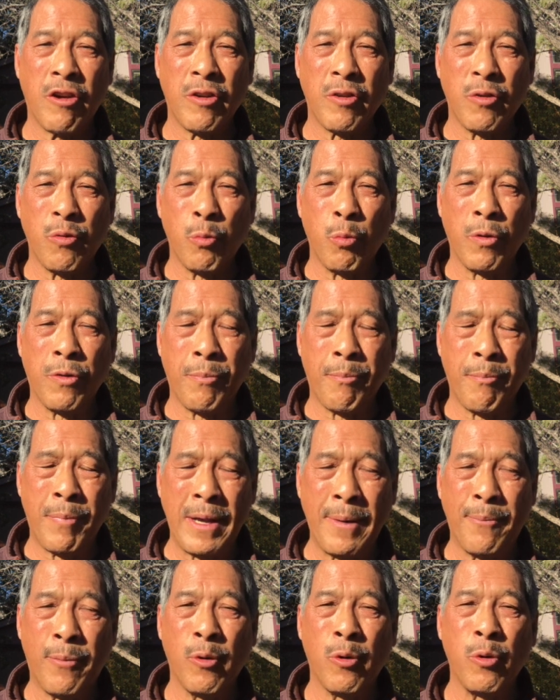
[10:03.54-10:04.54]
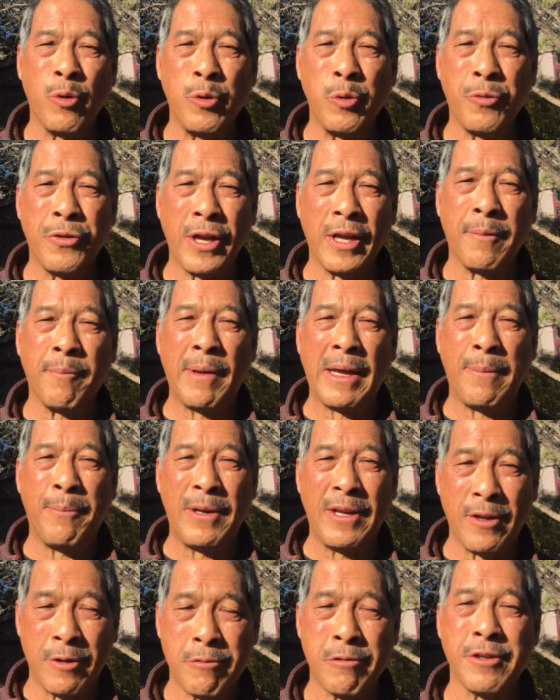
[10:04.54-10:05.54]
it with people who you think may
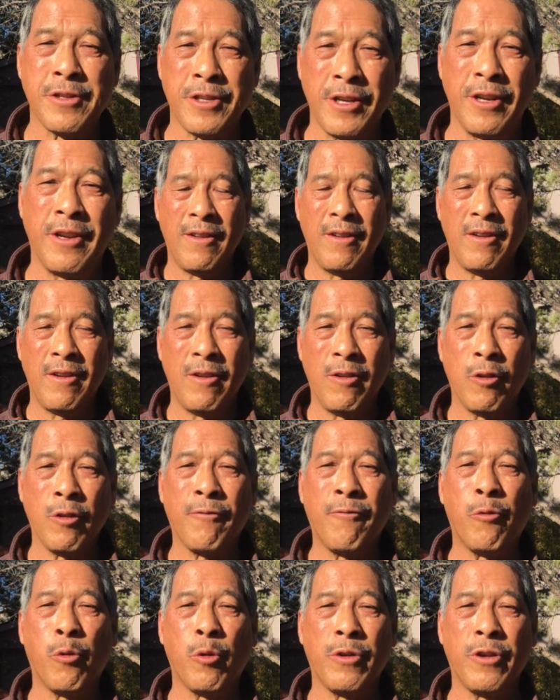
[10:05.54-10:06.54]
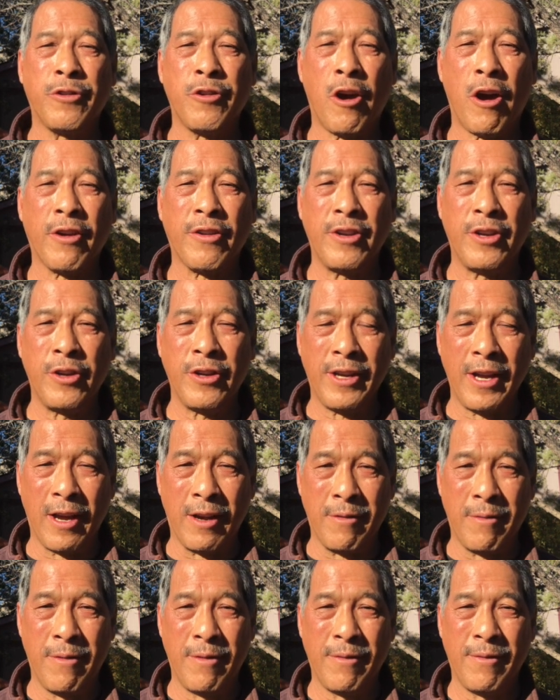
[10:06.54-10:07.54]
be interested. Look forward to talking to you again.
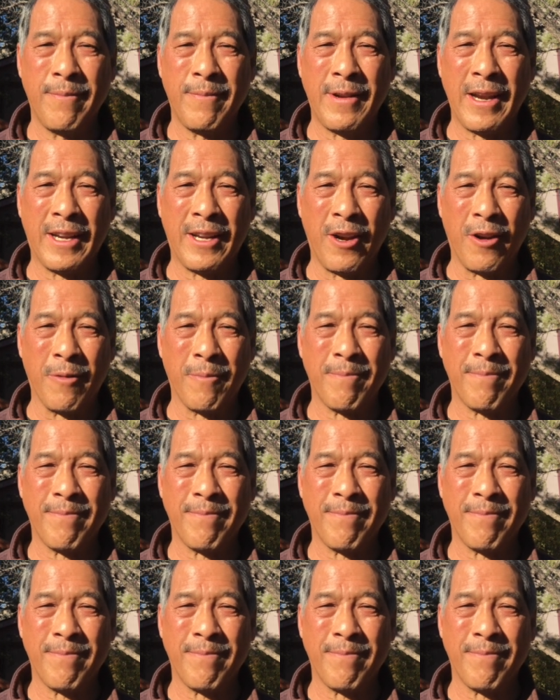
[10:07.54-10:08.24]
Take care.